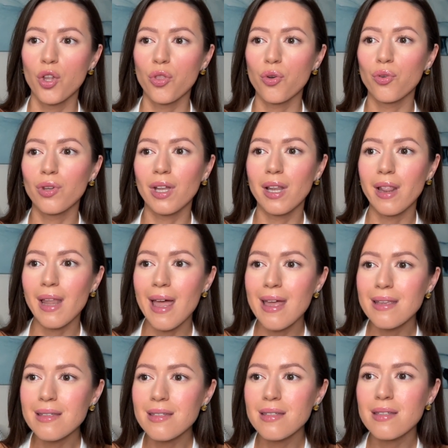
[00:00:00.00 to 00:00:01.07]
through the
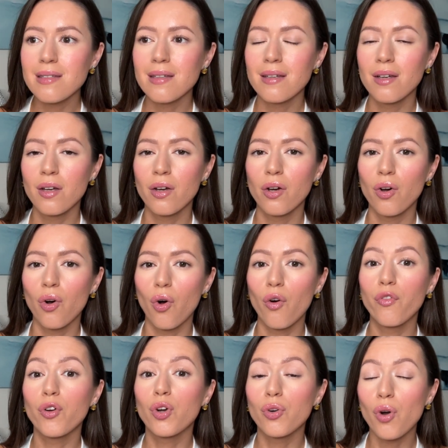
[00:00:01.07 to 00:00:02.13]
lens
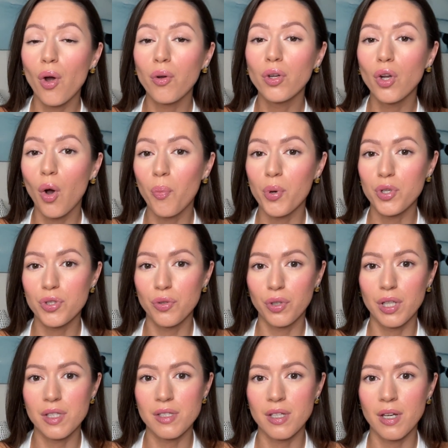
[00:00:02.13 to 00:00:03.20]
of growing
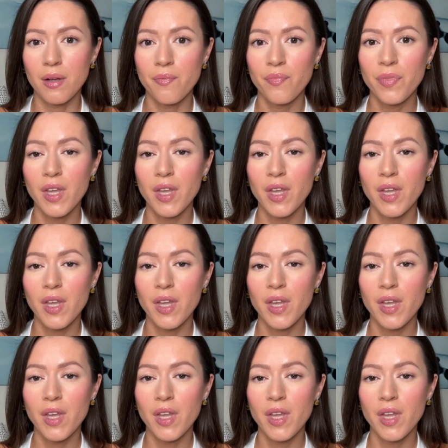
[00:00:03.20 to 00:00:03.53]
opportunity?